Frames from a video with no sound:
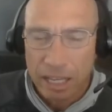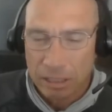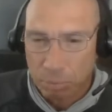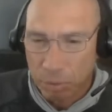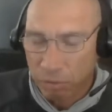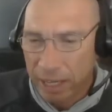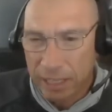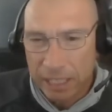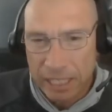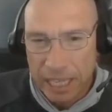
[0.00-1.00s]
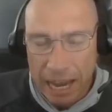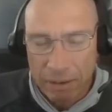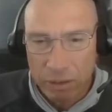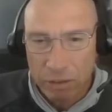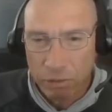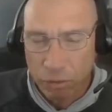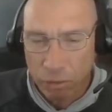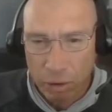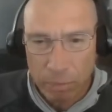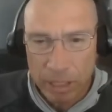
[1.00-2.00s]
provided this avenue
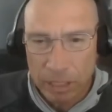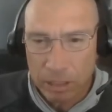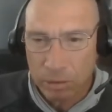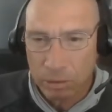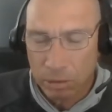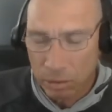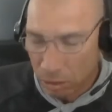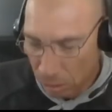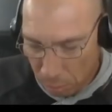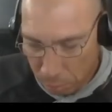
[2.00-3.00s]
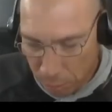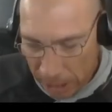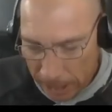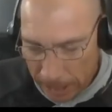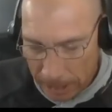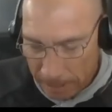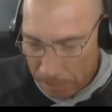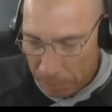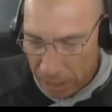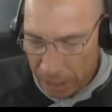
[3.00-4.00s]
for me to speak
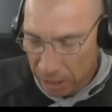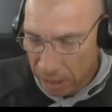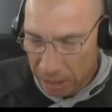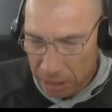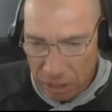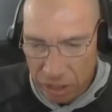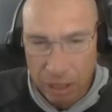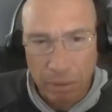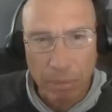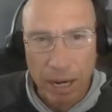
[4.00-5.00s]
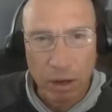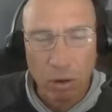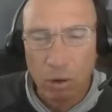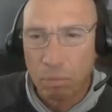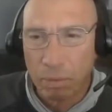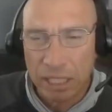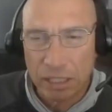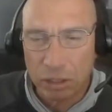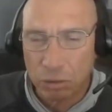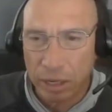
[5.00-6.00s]
and to share my hope, my
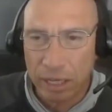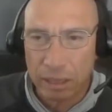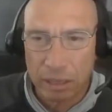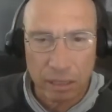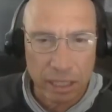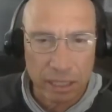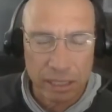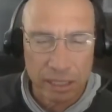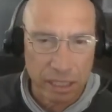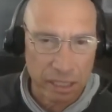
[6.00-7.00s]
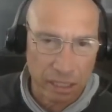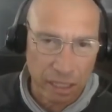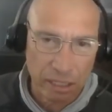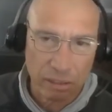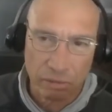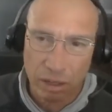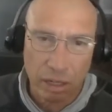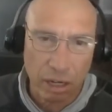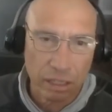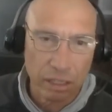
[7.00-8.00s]
strength, and the success of
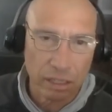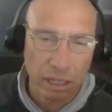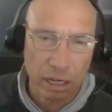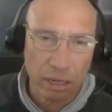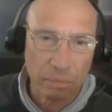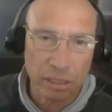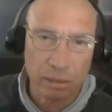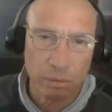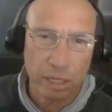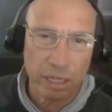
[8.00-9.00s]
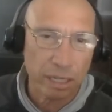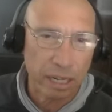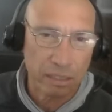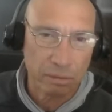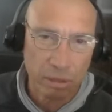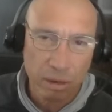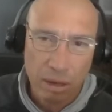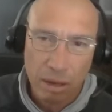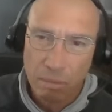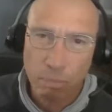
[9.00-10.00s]
Narcotics Anonymous and what it has
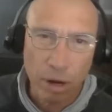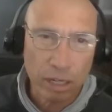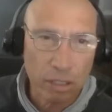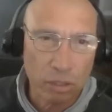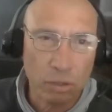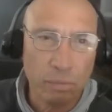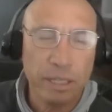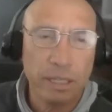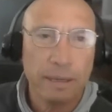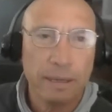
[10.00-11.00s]
brought to me.